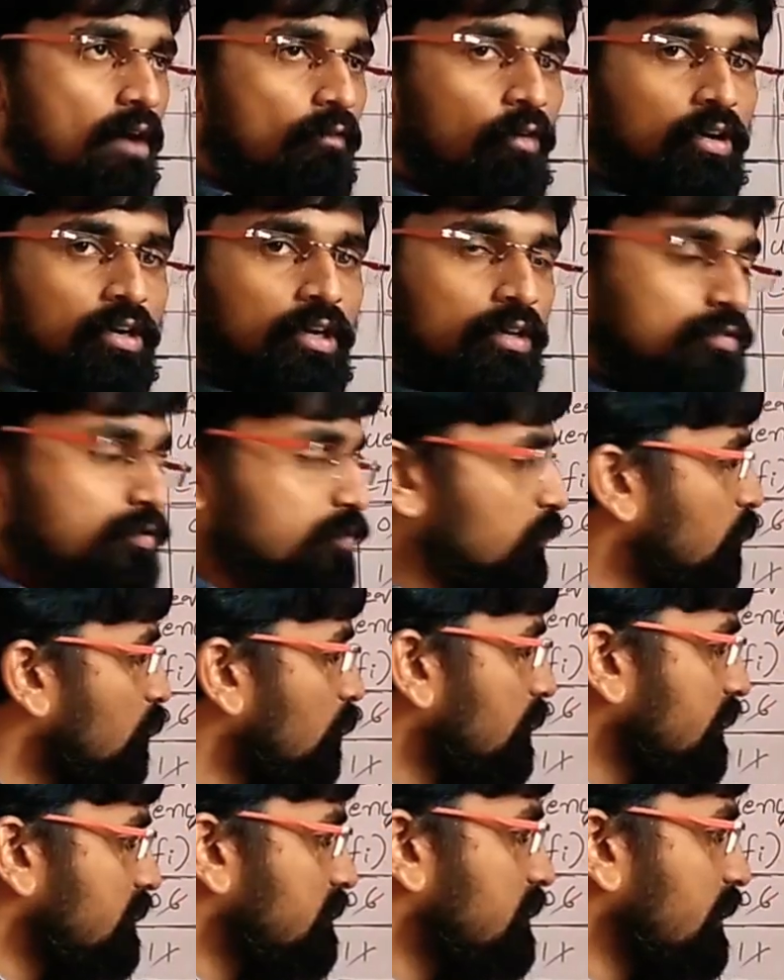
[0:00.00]
what is you
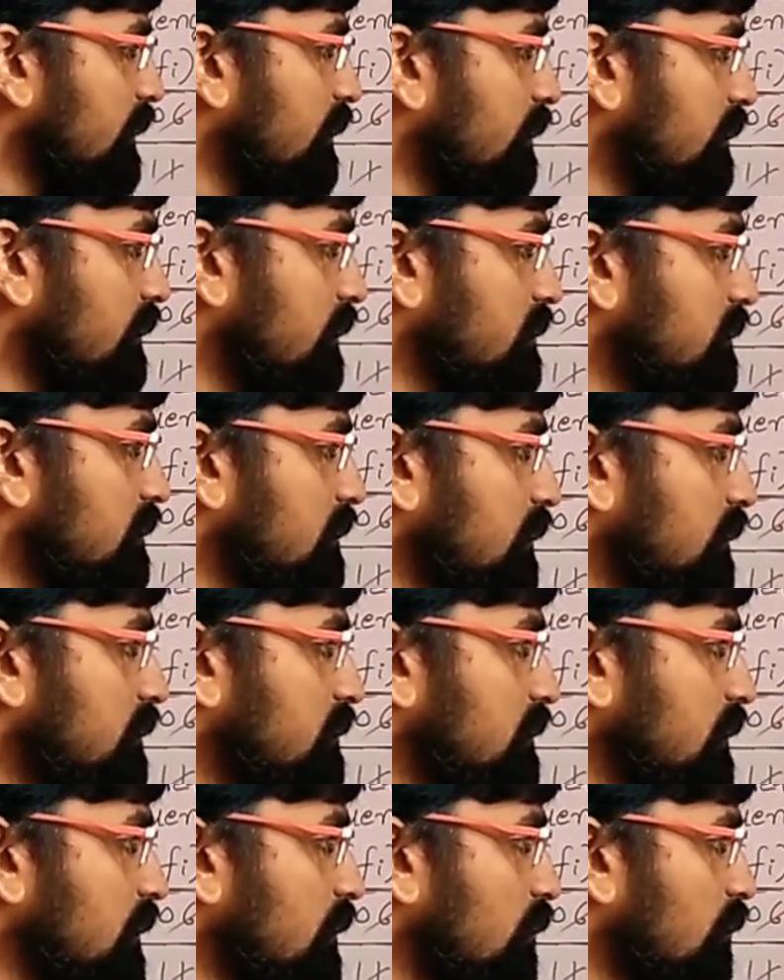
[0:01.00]
noticed here is
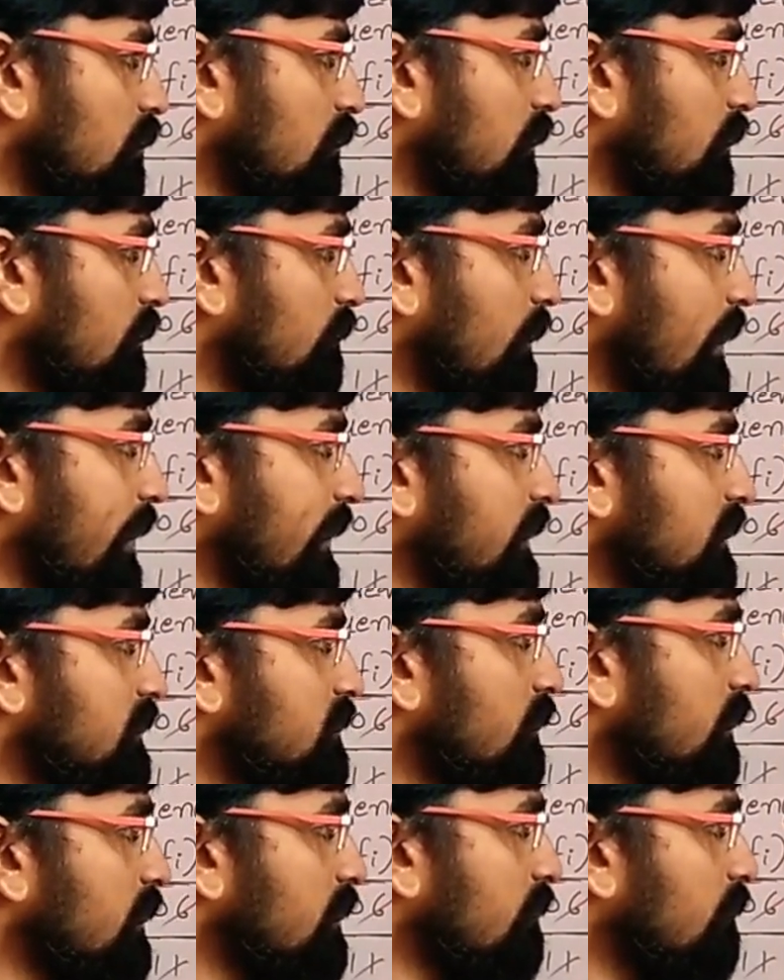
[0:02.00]
0, minus
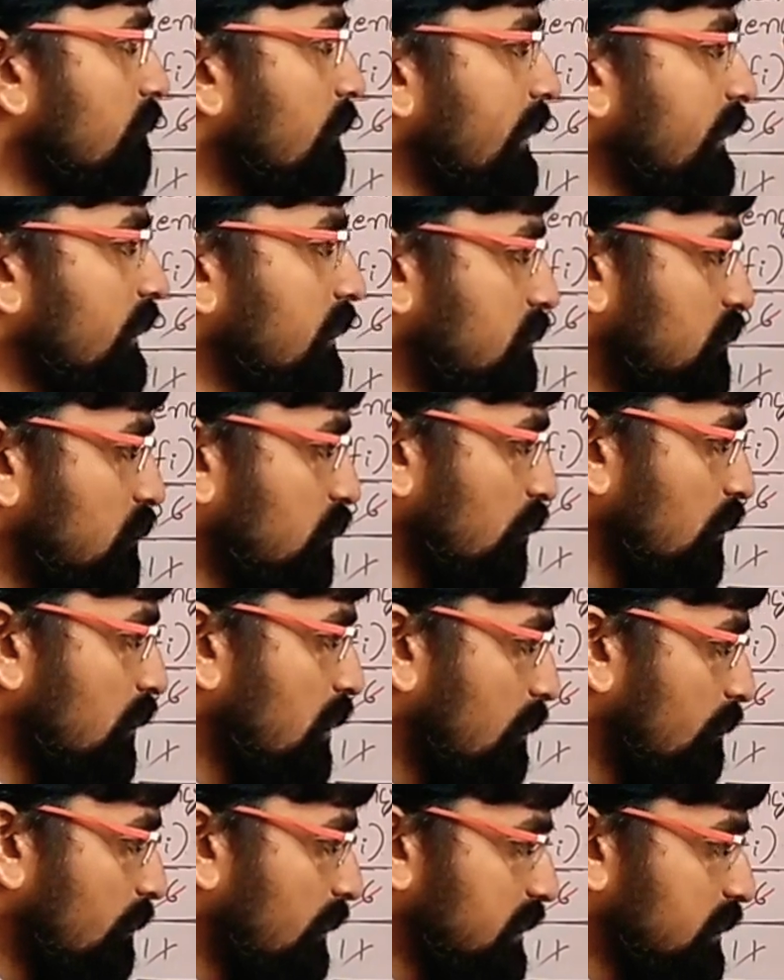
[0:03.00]
1, minus 2,
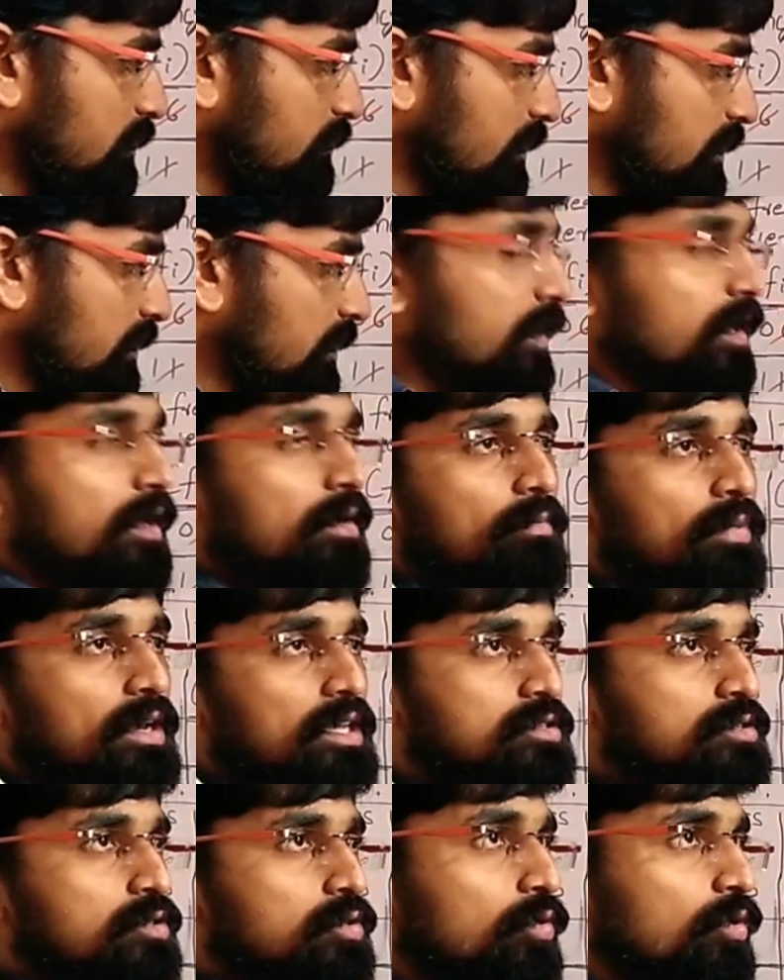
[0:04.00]
plus 1,
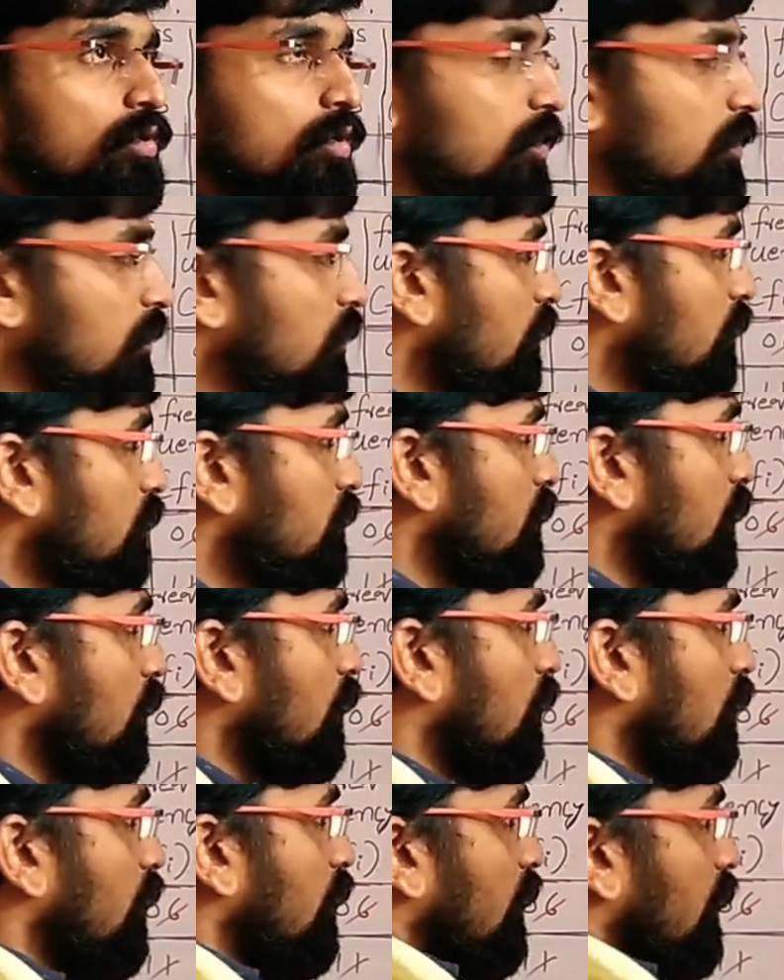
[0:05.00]
plus 2.
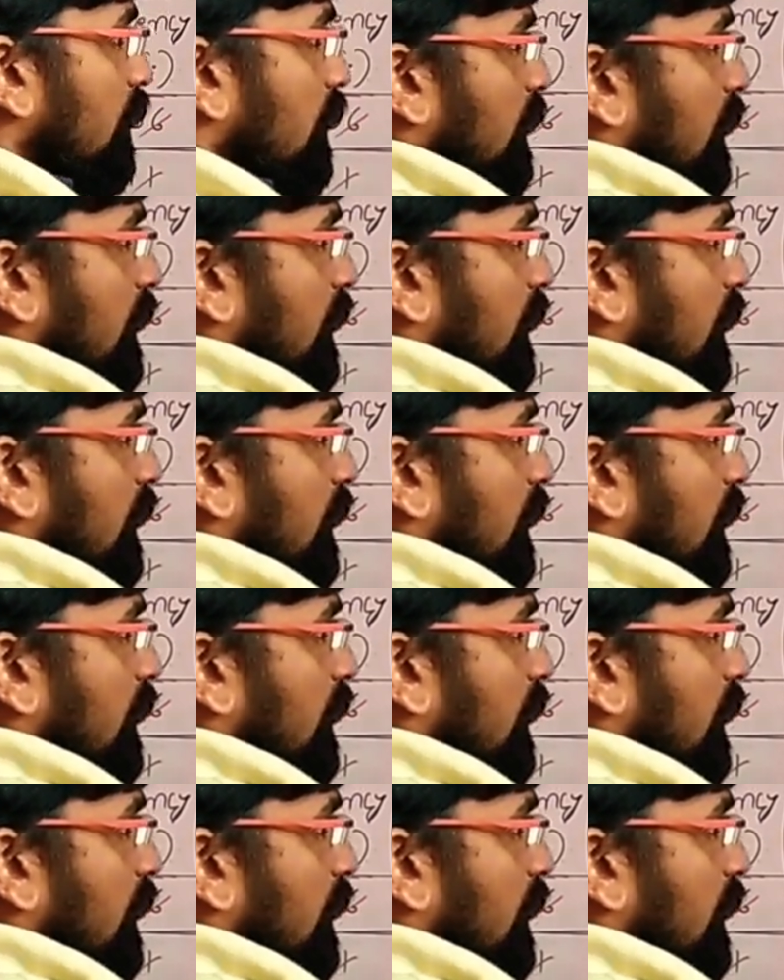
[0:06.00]
So